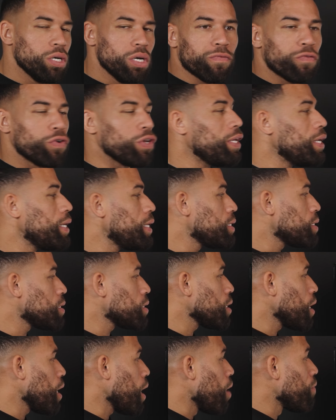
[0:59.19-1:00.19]
For years,
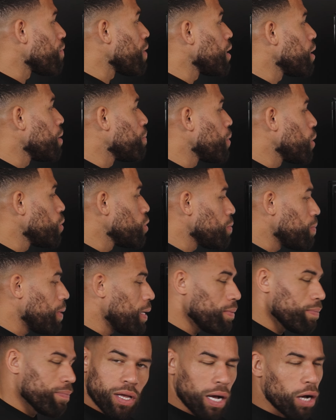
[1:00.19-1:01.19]
I ran the bro split.